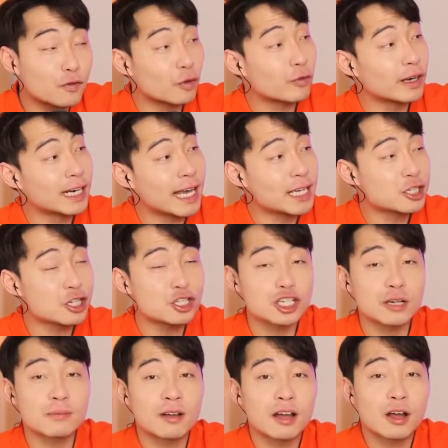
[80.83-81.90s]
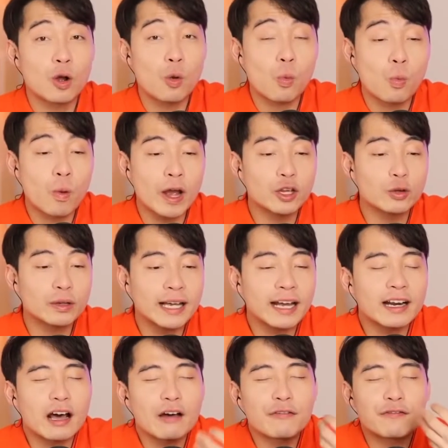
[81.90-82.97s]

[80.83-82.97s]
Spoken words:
go on there to give you dating